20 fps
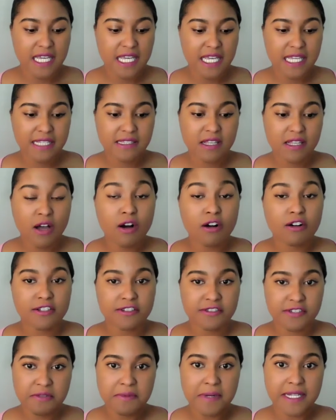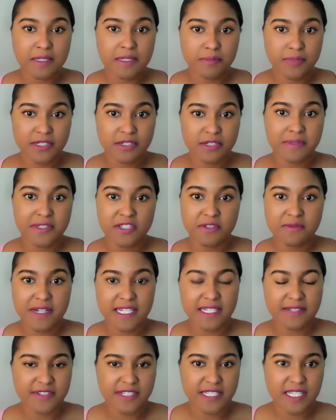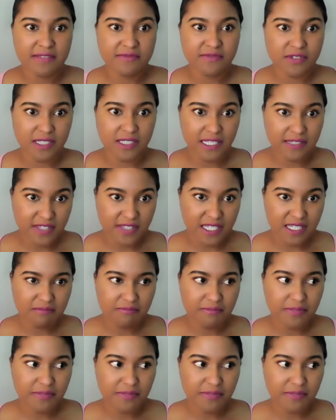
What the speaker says: it's harder to write a book when you write every day for a living.